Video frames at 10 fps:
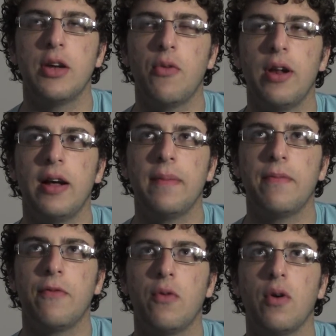that went
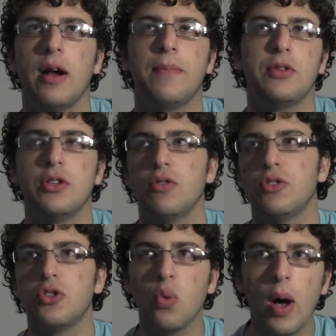up for
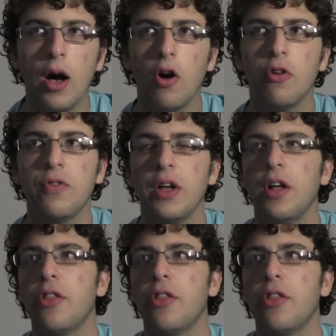episodes 12